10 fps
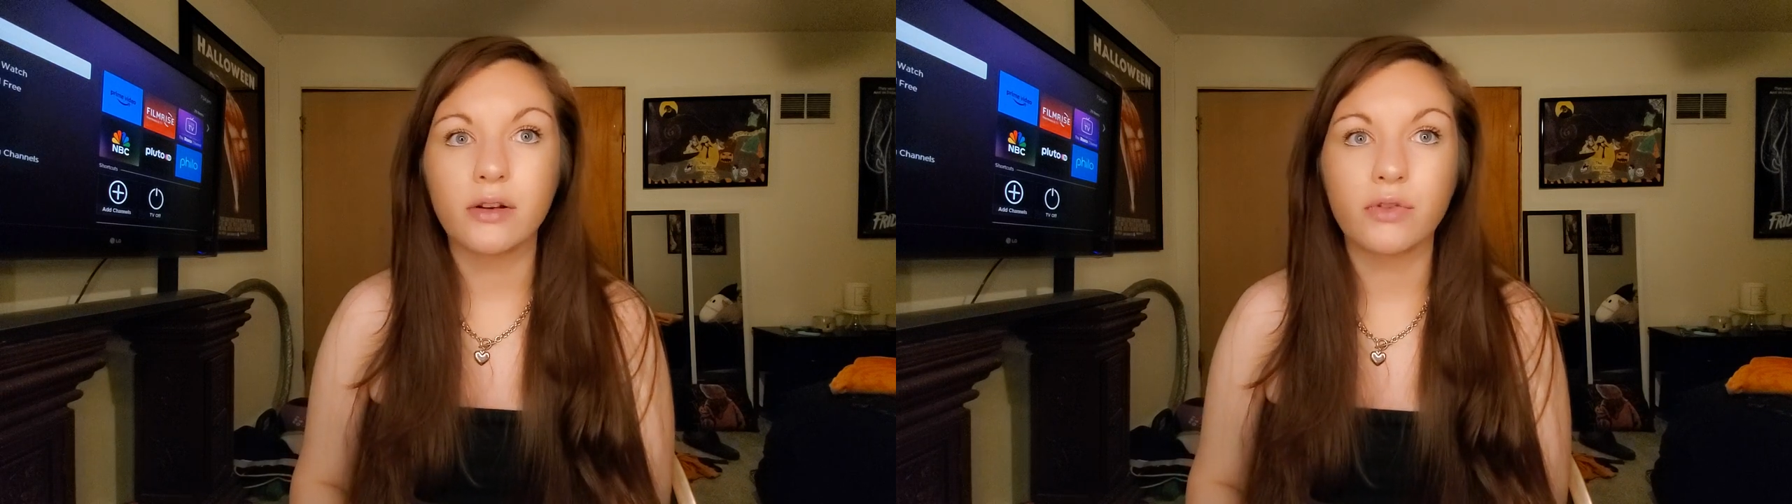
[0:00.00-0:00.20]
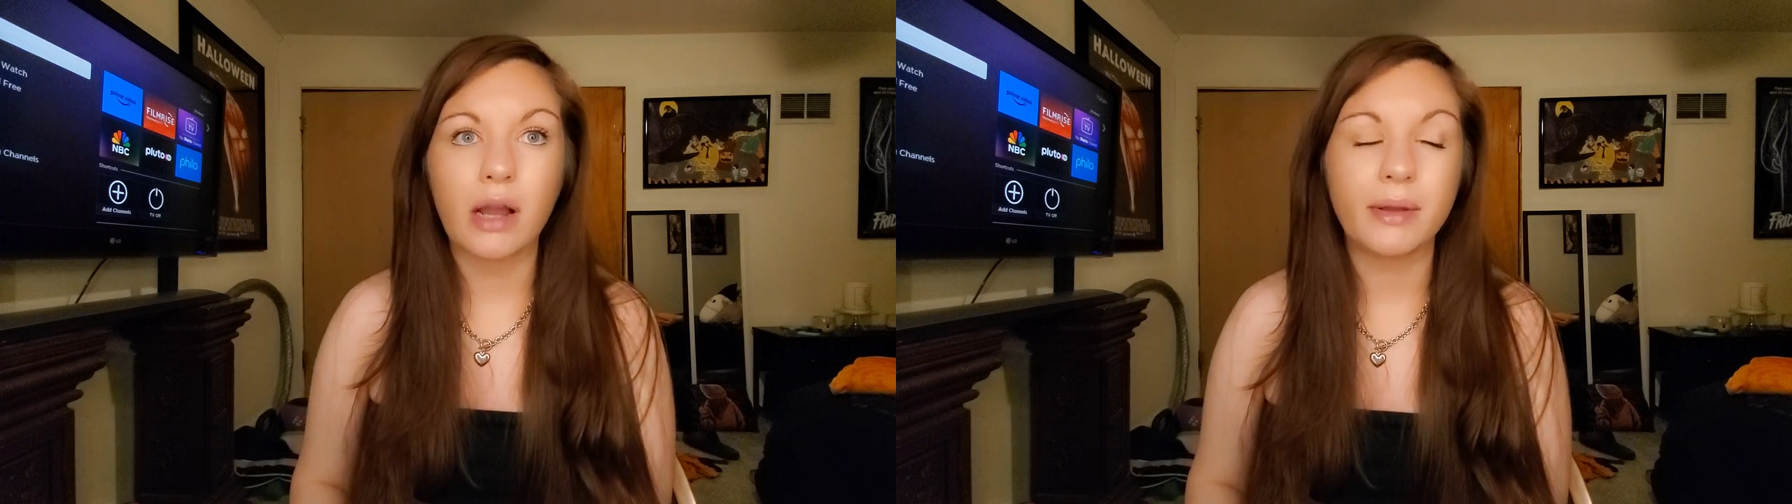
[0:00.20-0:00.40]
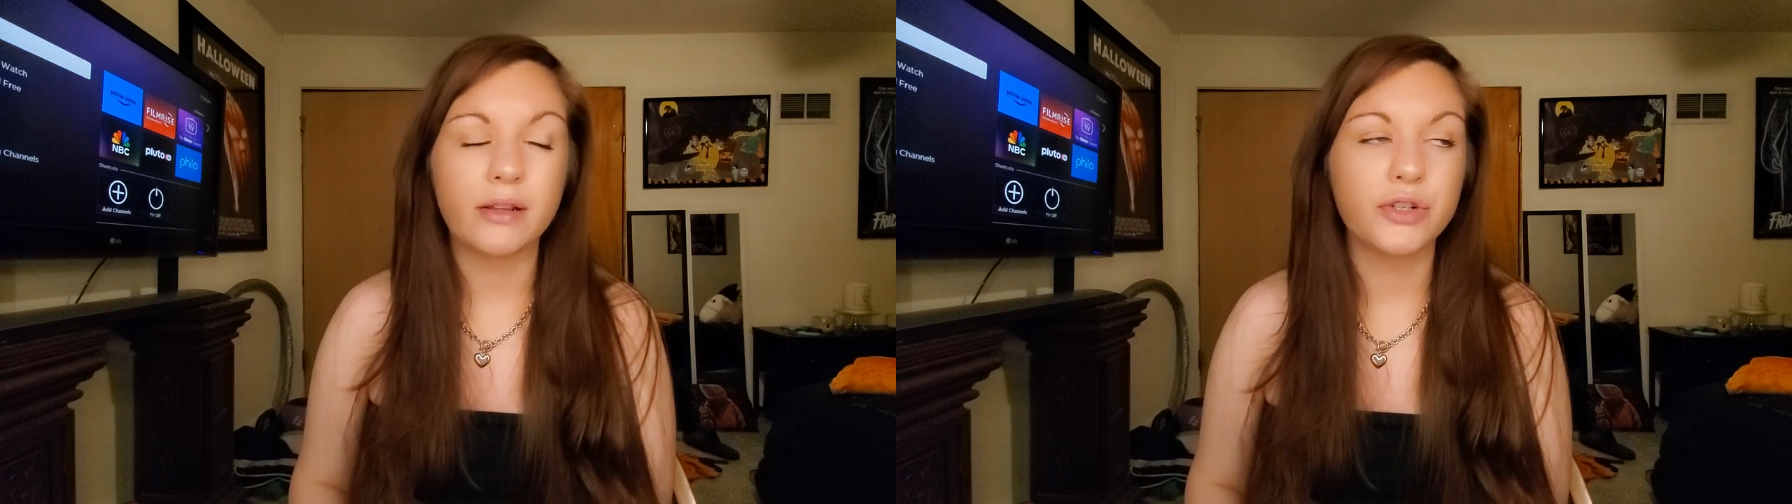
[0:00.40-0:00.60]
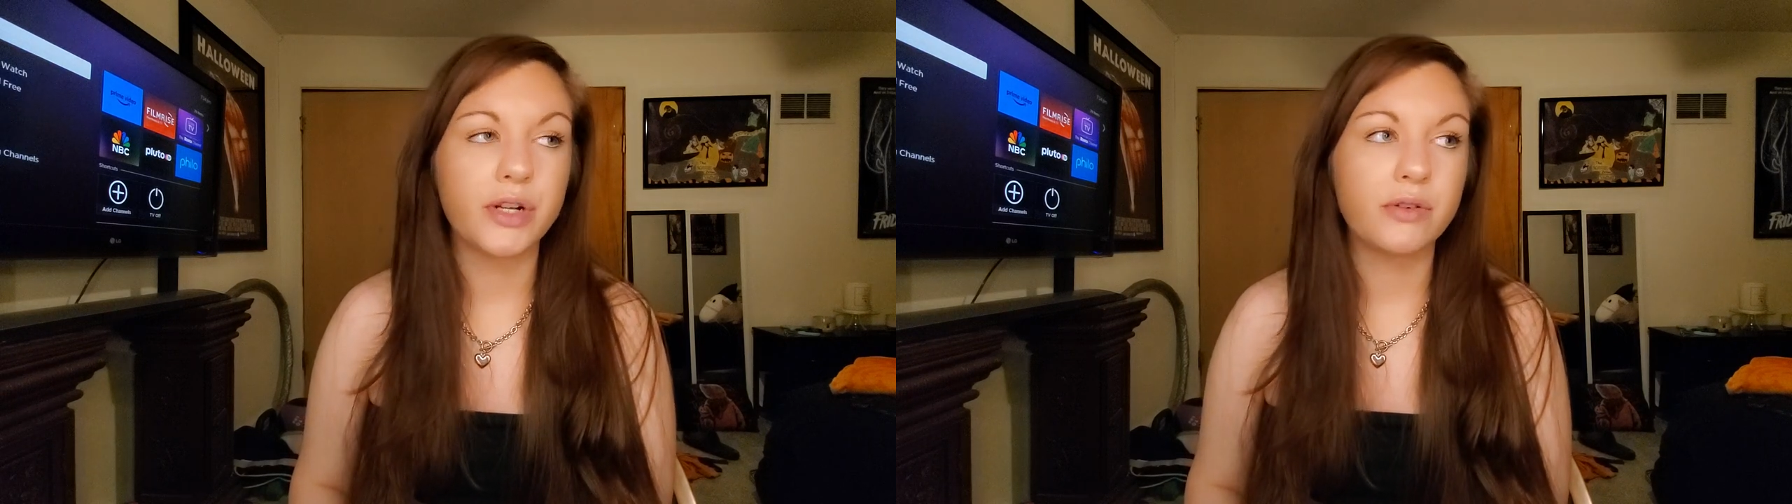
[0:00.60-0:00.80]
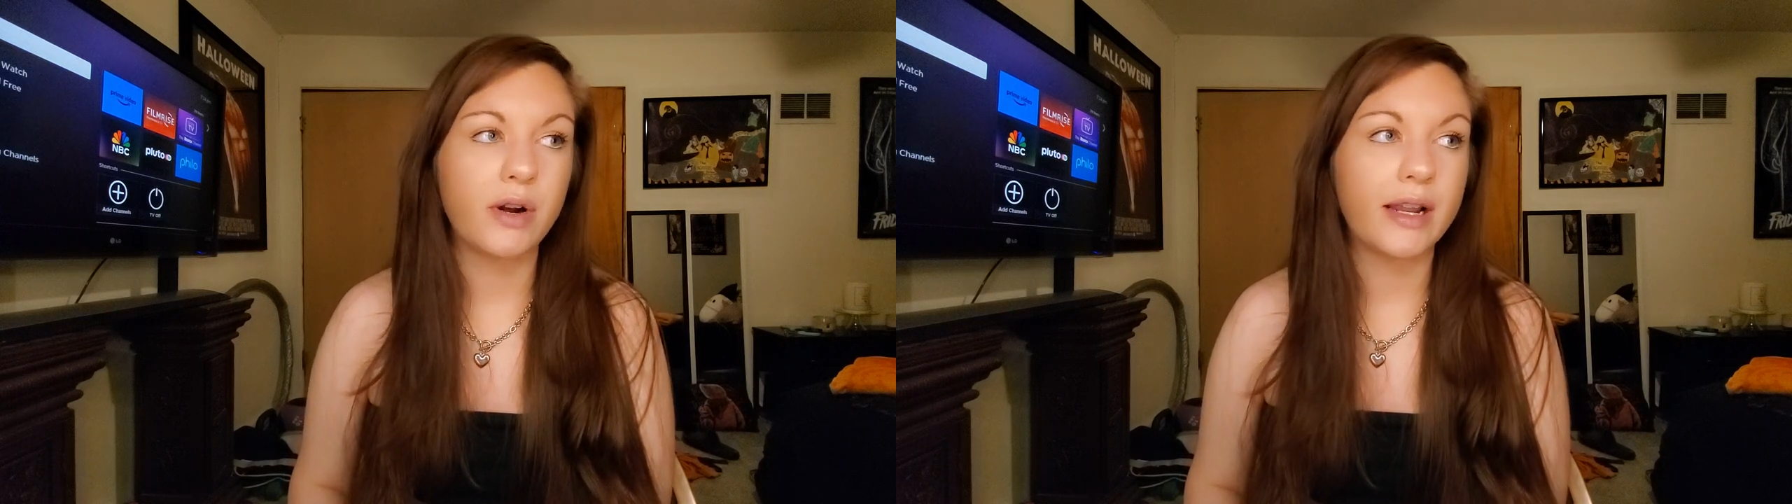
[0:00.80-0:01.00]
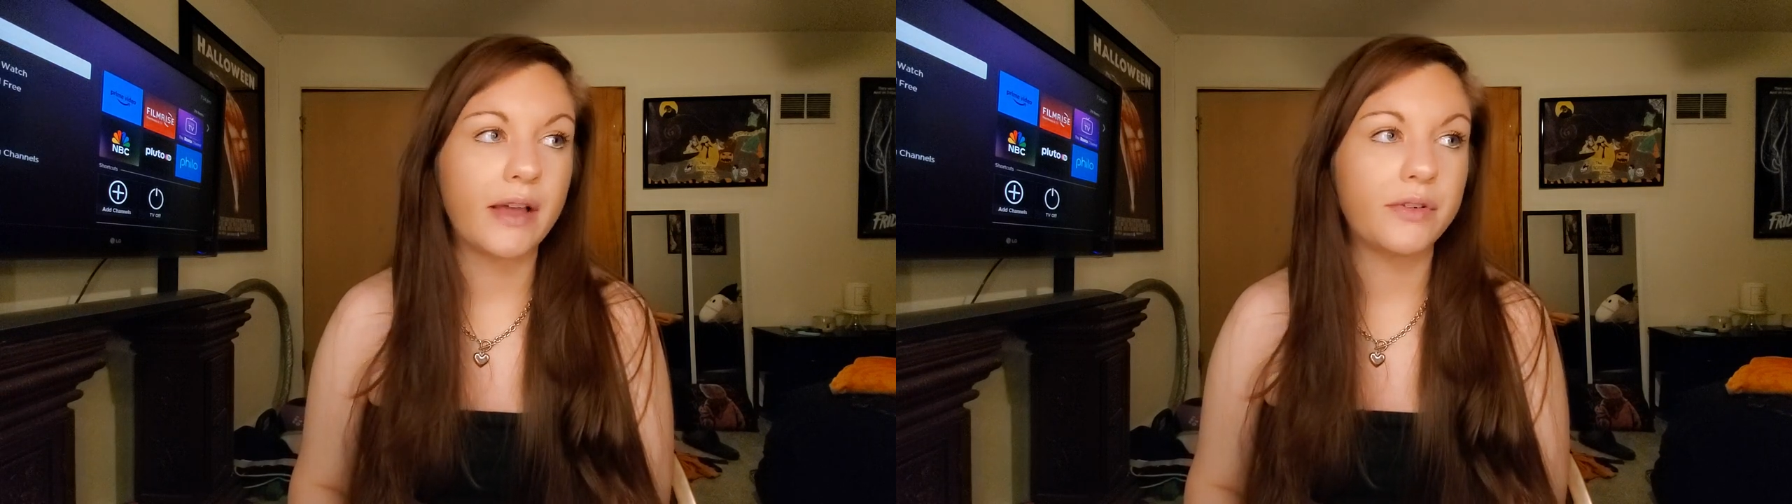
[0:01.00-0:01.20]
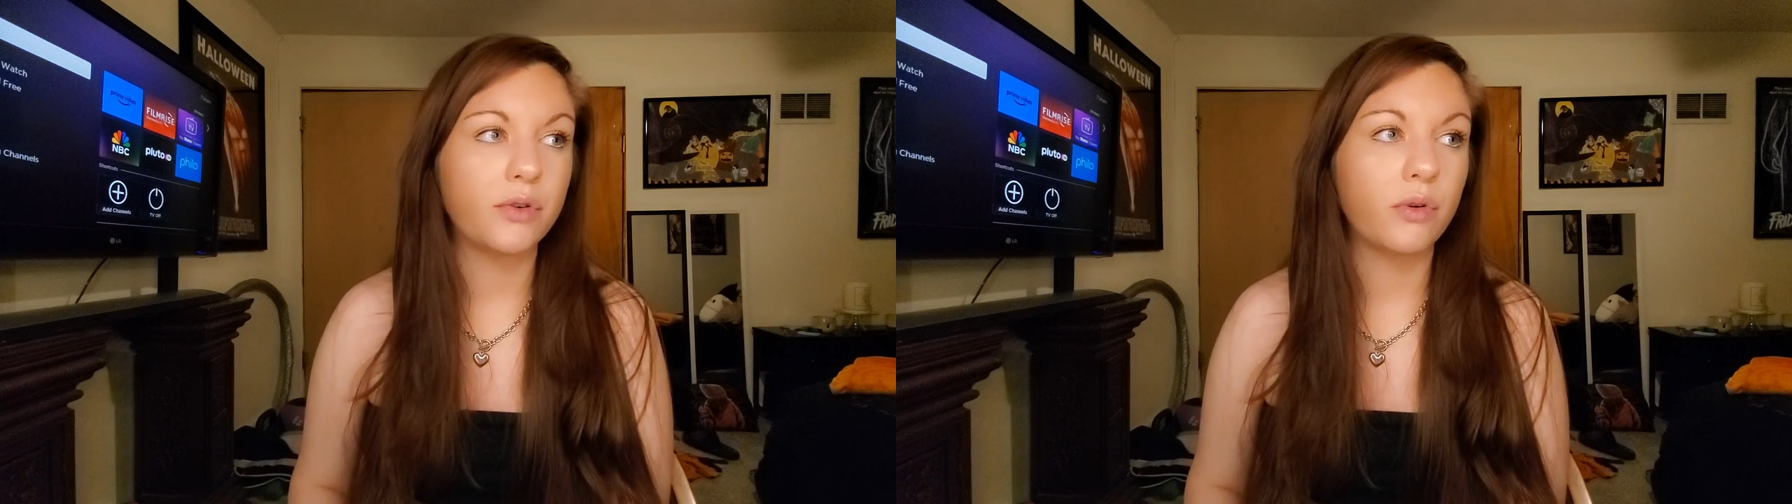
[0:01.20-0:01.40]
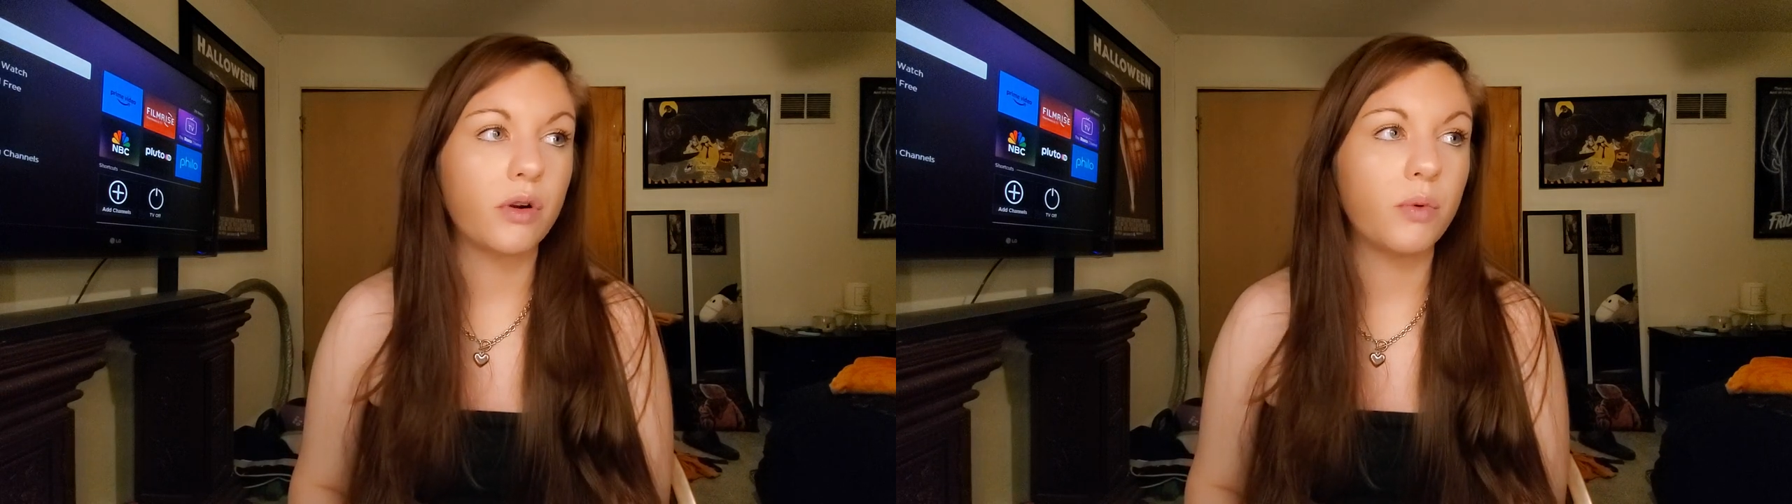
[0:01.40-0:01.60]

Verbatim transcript: and grabbing their shit and running out the door.